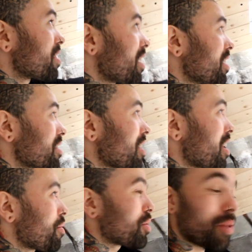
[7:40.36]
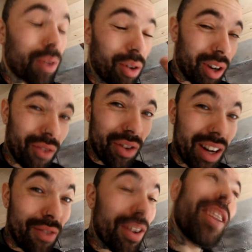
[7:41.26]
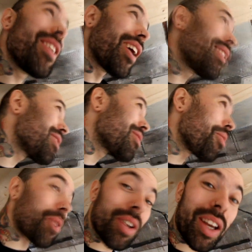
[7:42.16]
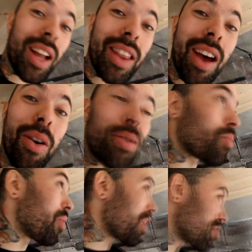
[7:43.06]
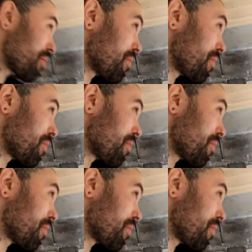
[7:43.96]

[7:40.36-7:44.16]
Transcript: to edge that, which will look really, really nice. So I'm going to get that out once I've